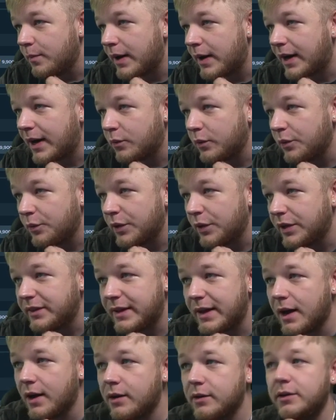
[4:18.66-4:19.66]
bad. We
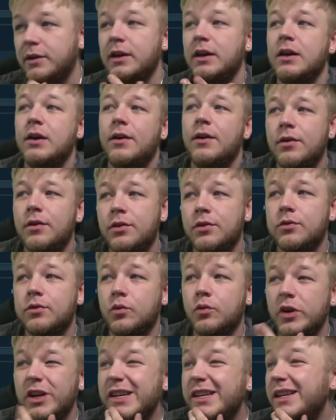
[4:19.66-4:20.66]
went down
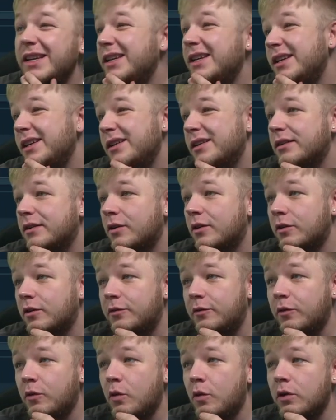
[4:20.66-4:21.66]
3 or
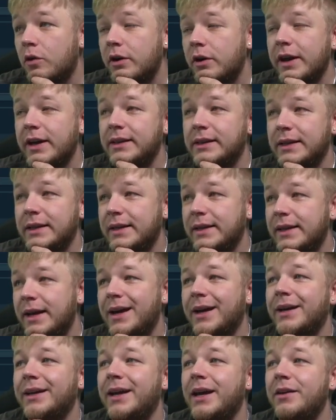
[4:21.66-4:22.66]
4 in the
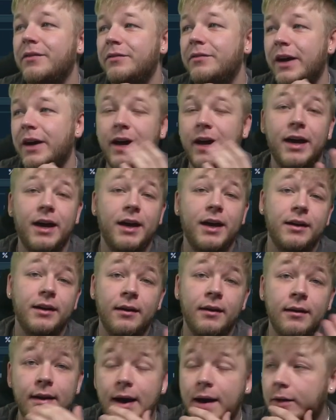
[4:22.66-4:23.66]
negative,
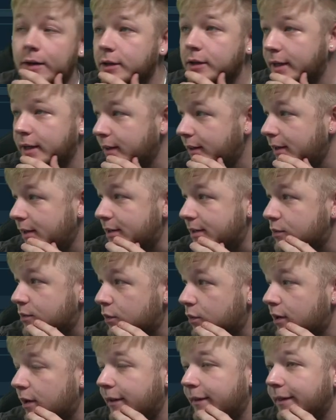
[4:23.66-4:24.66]
and now look at
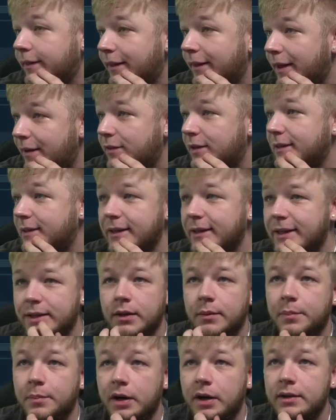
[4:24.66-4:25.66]
this. We're 11
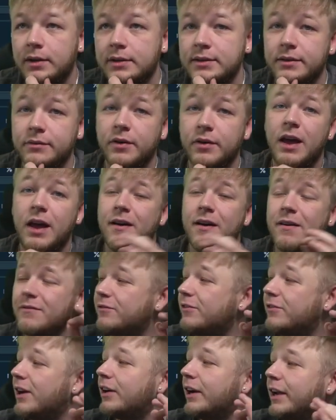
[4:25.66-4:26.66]
in the positive.
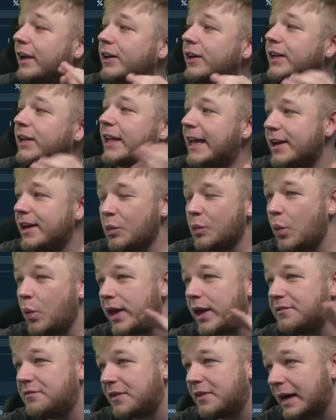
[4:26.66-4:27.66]
Very good. Hit
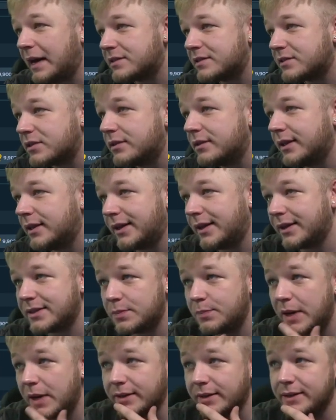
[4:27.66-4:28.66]
way faster than
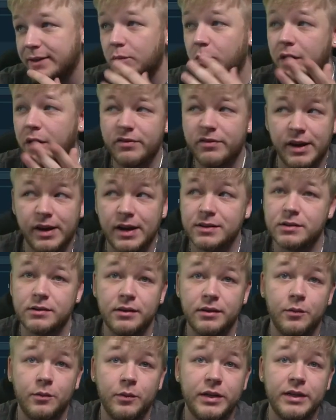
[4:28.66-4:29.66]
expected, way
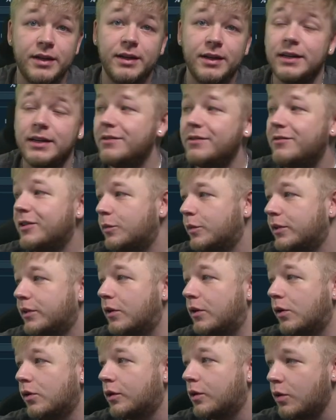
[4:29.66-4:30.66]
faster than we did even with
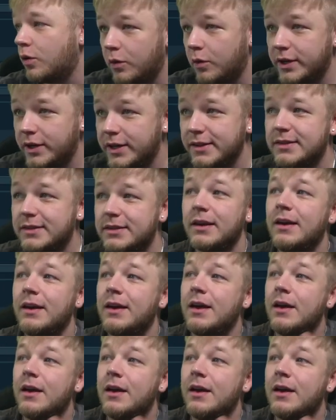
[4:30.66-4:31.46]
gold coins.